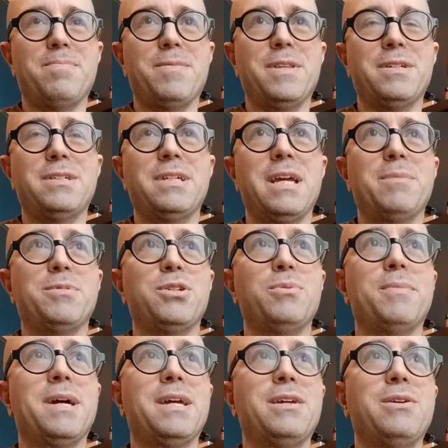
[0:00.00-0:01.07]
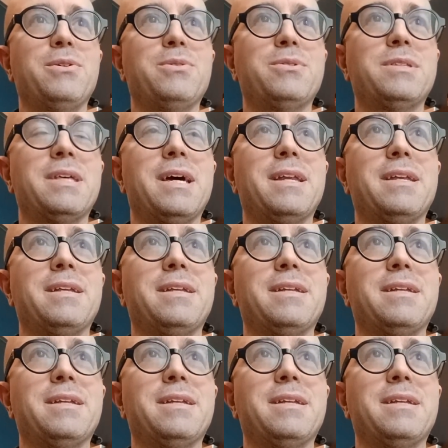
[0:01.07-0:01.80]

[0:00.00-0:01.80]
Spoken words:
shapes you might use that